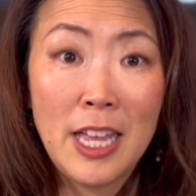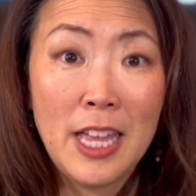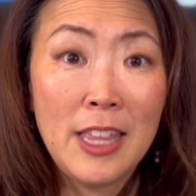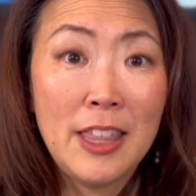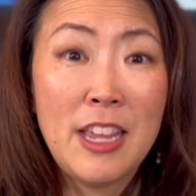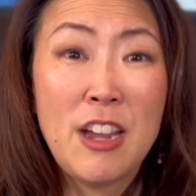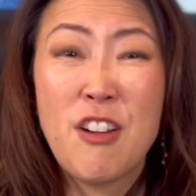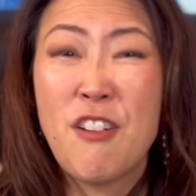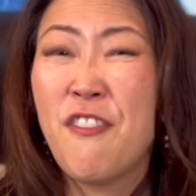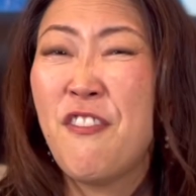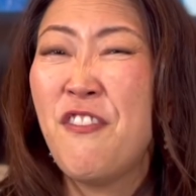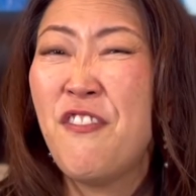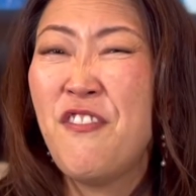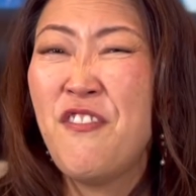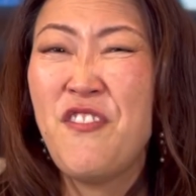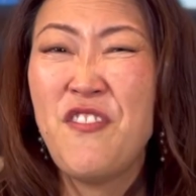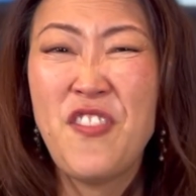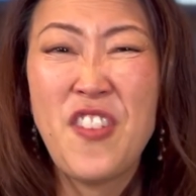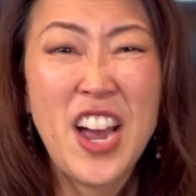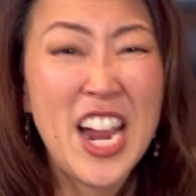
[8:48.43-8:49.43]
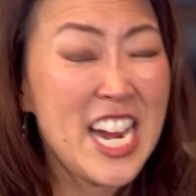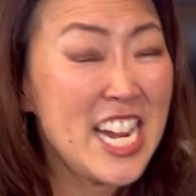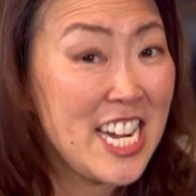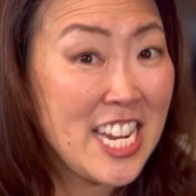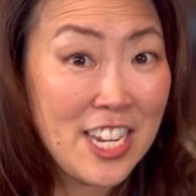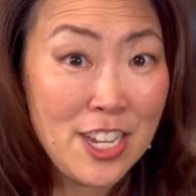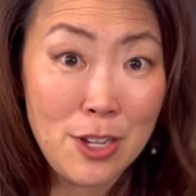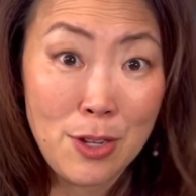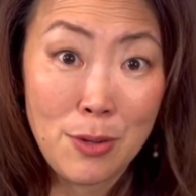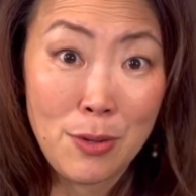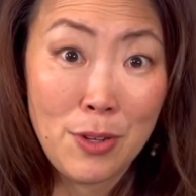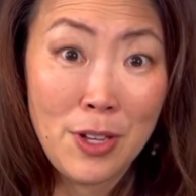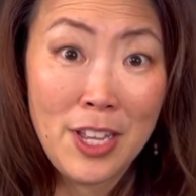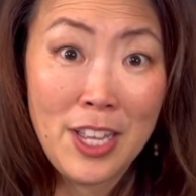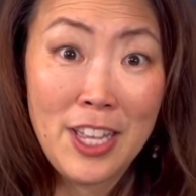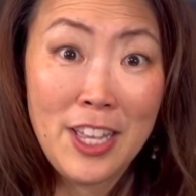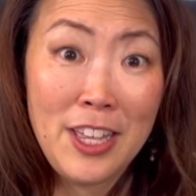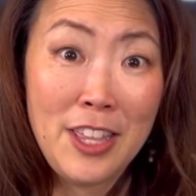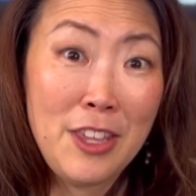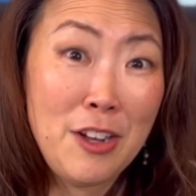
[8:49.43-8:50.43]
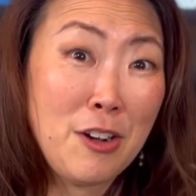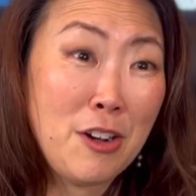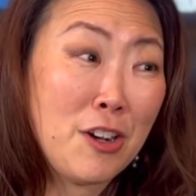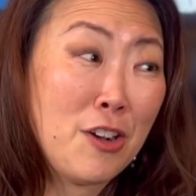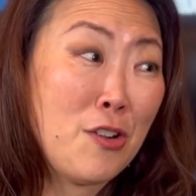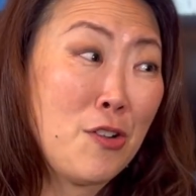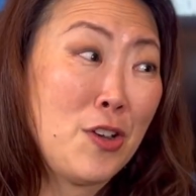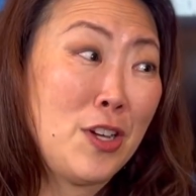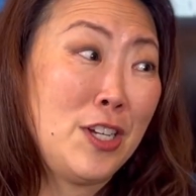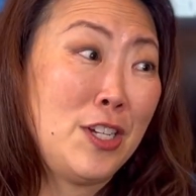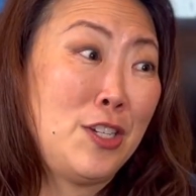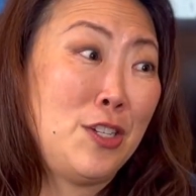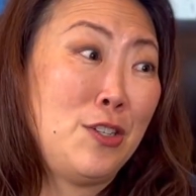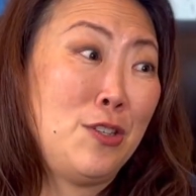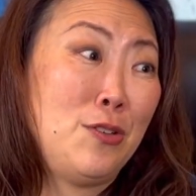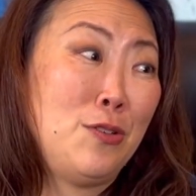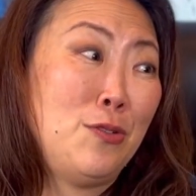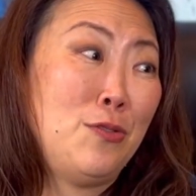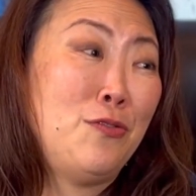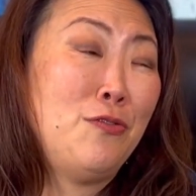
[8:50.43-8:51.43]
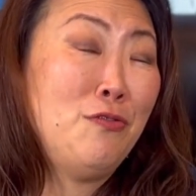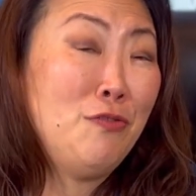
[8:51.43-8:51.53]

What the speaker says: They are fighting you. They're going to